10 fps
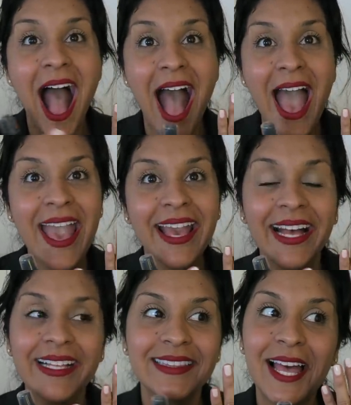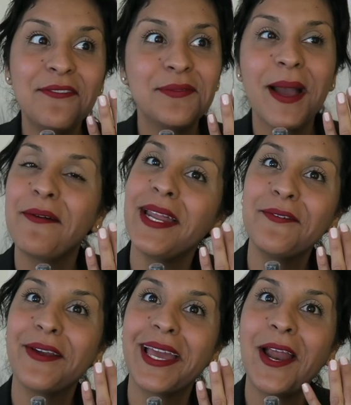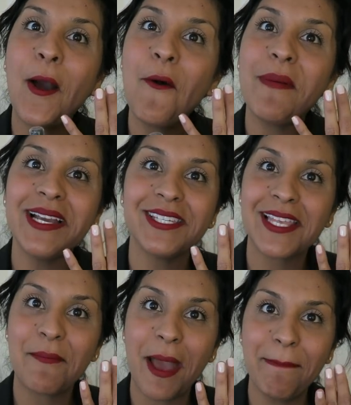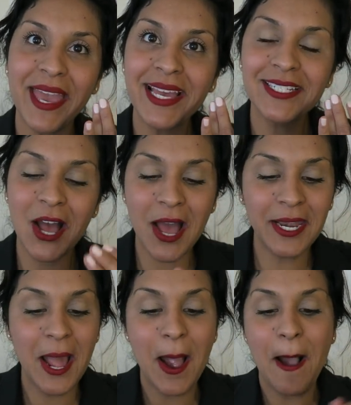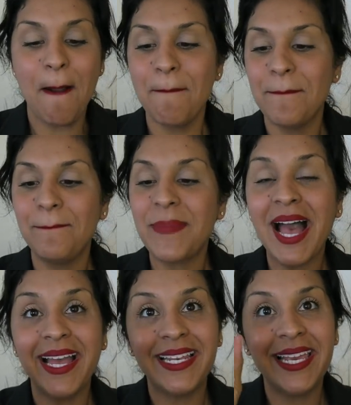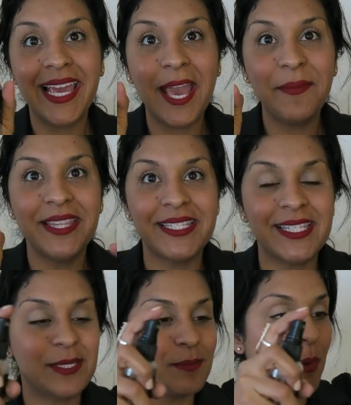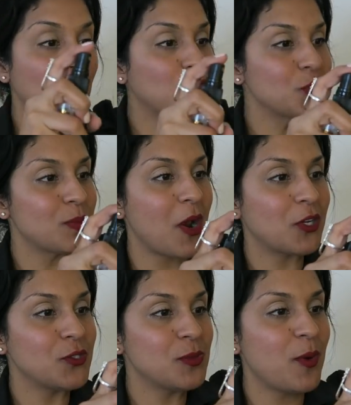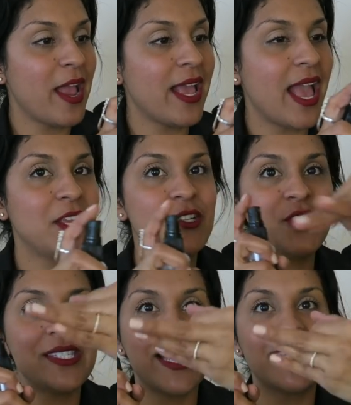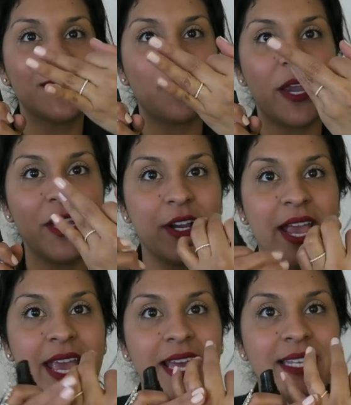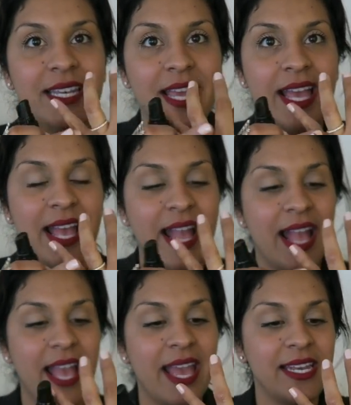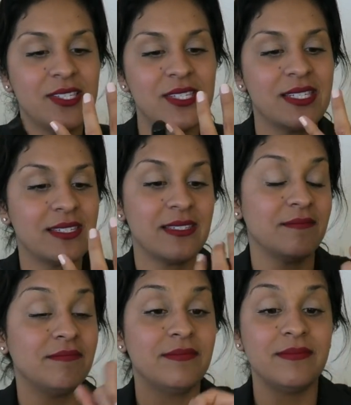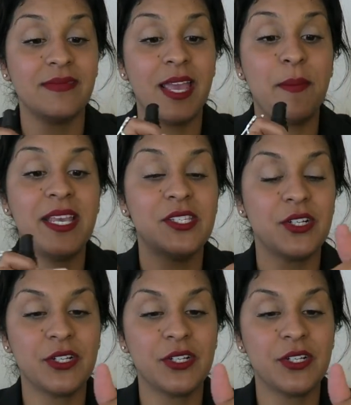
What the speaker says: I left my wedding ring at home. I just have my band on, but he gave me this sparkle spray, and you just like spray your hand and it makes